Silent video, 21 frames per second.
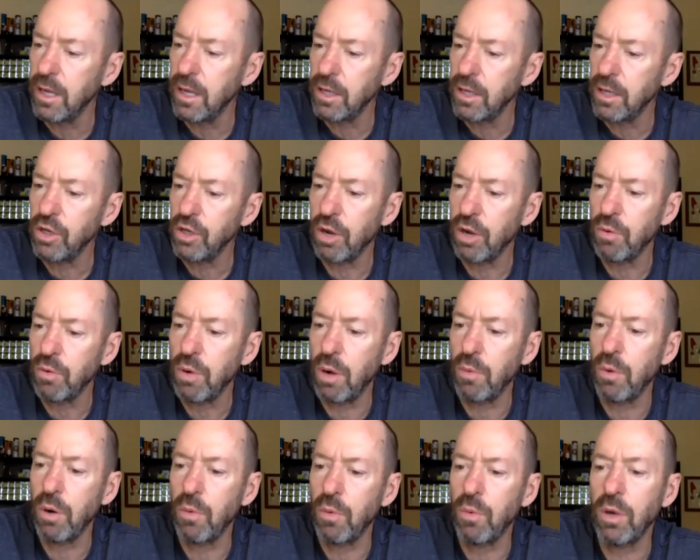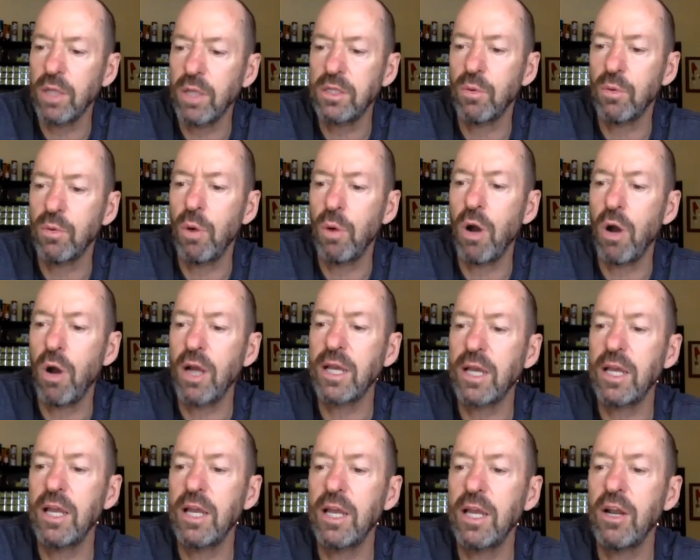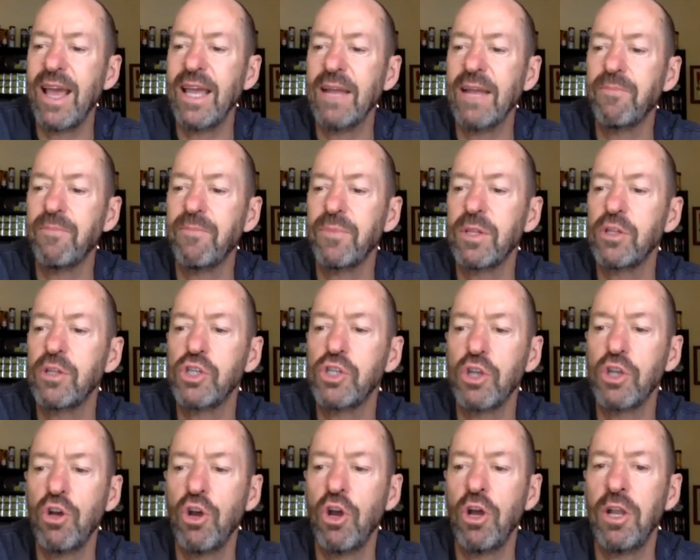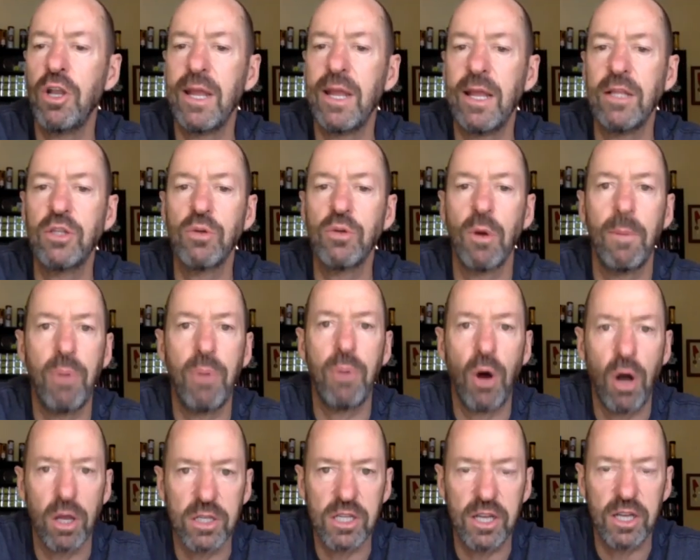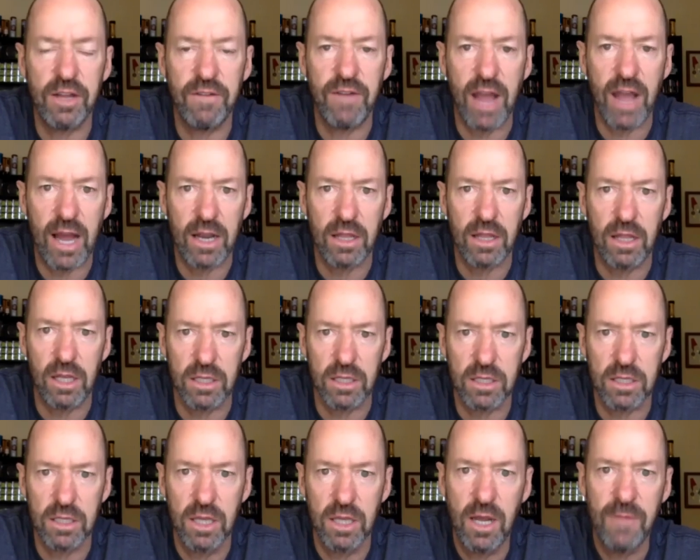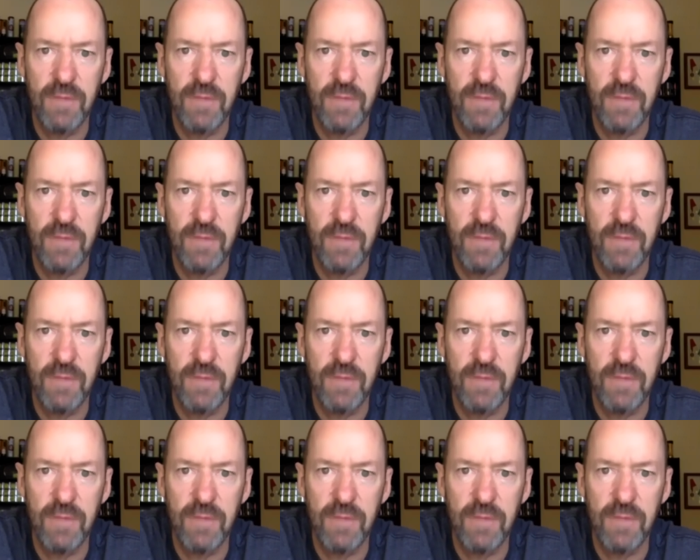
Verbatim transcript: you know, what, what, what's, what, what can I turn into a positive out of this?